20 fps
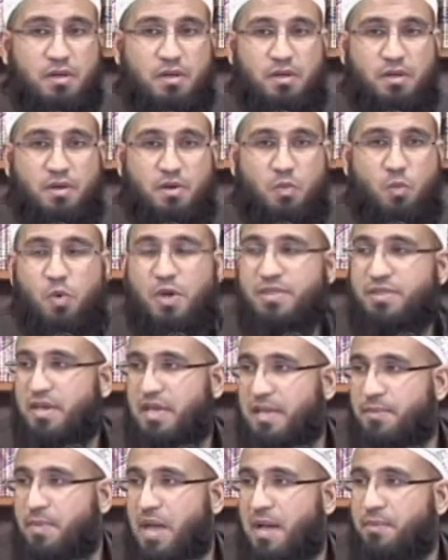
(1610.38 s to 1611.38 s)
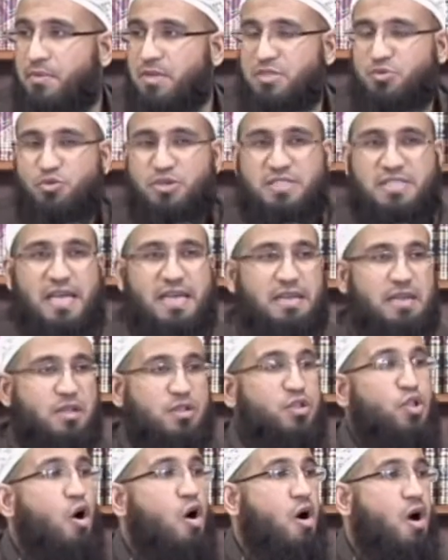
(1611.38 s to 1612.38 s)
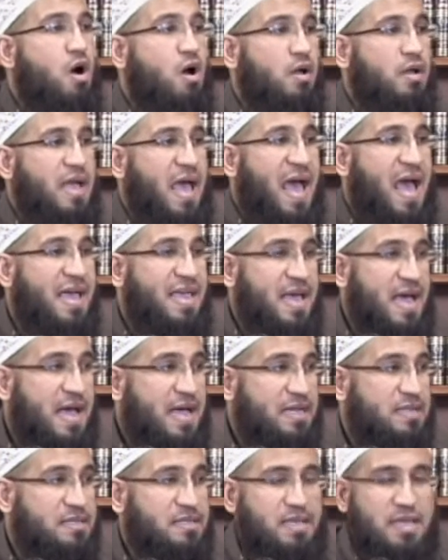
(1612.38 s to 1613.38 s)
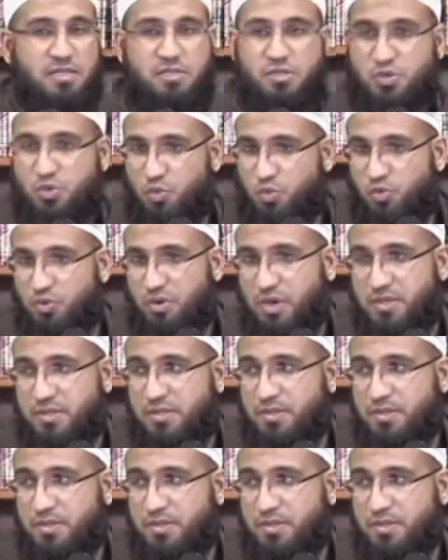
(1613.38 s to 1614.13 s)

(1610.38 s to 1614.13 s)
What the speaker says: when the Imam is reciting long ayat and surahs.